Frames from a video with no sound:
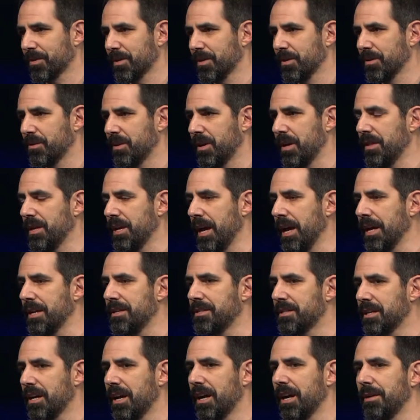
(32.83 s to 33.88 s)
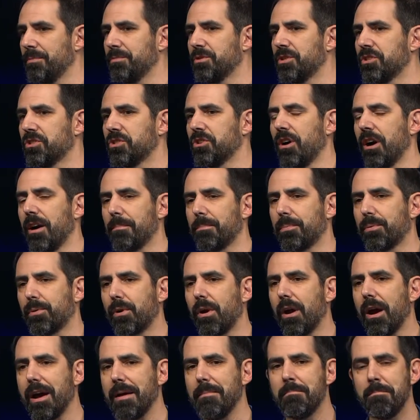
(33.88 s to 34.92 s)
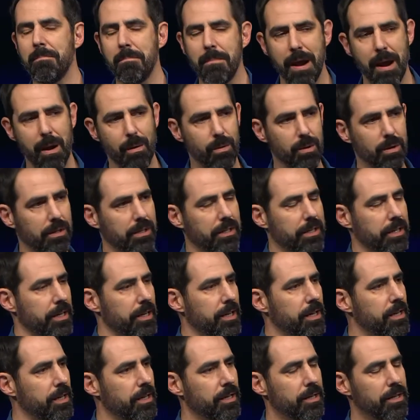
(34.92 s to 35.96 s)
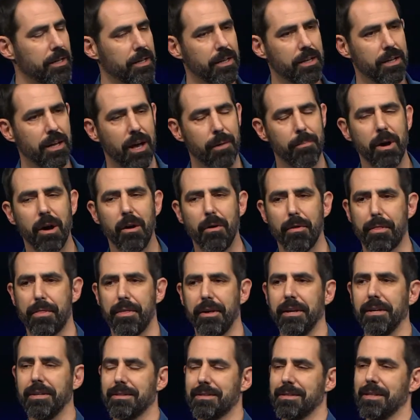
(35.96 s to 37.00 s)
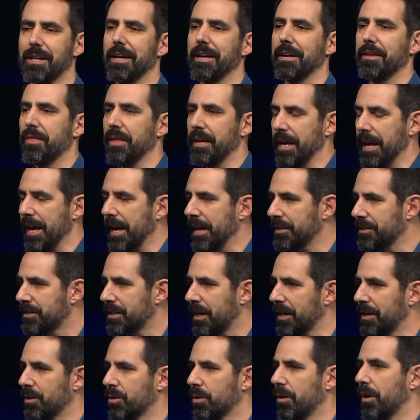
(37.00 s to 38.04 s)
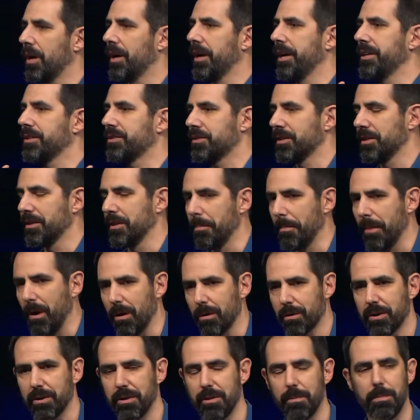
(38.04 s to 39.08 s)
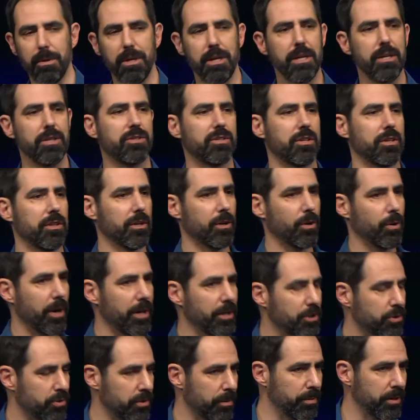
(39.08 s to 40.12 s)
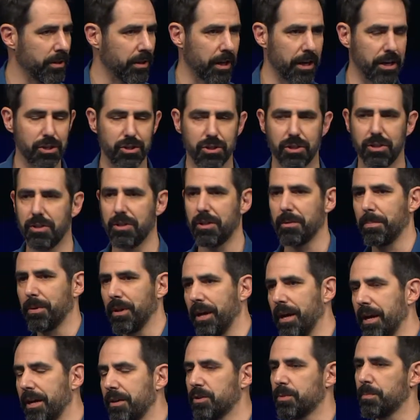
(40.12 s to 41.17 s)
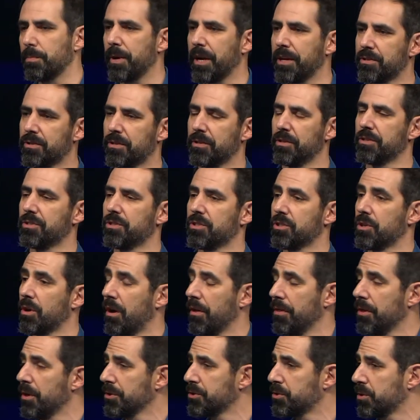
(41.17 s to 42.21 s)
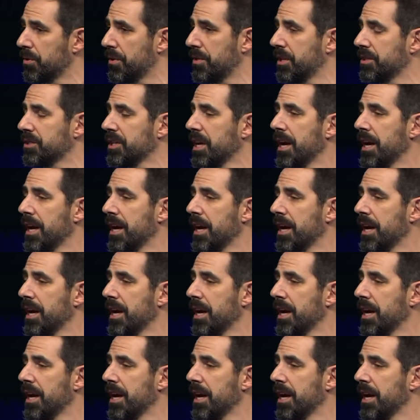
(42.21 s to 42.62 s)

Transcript: Okay, the end times is not primarily about things like the Antichrist and the mark of the beast and the Great Tribulation and the plagues and pestilences and all those sort of things.